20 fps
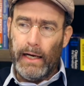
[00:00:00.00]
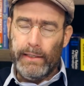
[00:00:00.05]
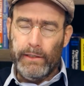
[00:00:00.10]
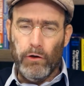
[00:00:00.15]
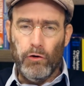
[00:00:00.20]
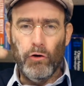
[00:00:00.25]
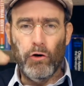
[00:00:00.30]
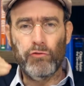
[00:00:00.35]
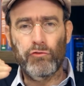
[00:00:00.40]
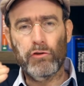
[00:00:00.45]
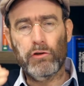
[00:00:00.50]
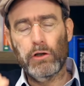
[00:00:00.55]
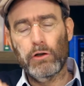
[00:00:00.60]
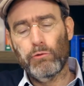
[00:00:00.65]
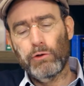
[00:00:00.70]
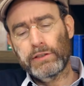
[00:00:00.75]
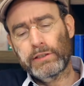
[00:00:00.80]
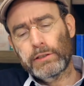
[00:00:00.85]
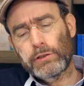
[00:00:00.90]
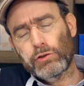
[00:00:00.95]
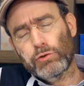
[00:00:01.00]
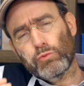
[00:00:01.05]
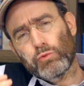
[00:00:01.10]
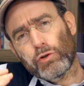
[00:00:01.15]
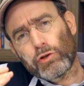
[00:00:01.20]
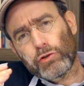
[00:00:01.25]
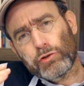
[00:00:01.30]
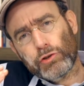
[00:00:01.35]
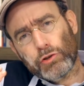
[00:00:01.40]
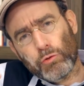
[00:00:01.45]
ideological reasons
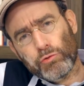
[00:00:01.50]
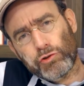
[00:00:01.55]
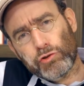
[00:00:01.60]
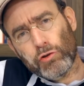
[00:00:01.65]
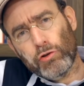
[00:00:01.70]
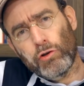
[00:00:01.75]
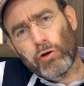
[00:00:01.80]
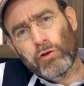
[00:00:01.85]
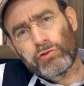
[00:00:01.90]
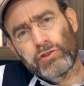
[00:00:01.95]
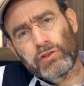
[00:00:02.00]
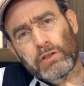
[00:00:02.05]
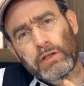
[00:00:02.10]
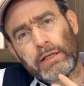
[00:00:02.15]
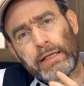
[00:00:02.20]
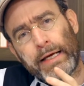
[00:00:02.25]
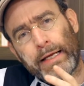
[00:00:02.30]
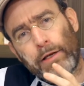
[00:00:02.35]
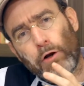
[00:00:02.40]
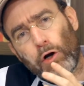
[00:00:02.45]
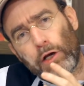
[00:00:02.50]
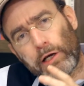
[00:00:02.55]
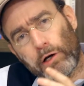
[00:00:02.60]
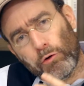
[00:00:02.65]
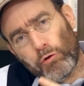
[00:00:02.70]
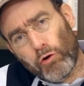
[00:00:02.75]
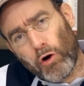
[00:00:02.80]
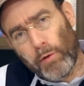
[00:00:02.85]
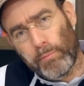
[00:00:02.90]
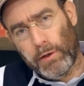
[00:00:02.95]
were sociological and
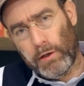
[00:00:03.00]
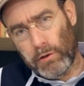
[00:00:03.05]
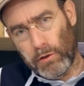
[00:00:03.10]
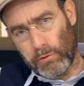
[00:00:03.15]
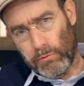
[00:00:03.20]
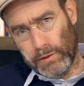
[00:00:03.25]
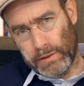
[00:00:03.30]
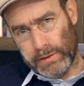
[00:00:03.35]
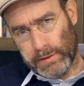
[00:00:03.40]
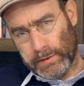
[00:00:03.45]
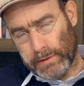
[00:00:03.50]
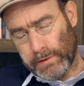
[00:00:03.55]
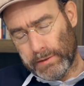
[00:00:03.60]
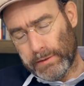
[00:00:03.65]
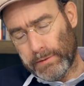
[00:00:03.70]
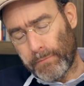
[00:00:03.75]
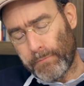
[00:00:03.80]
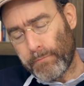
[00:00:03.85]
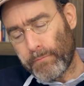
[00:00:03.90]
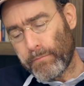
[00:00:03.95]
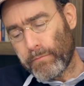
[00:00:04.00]
economical reasons.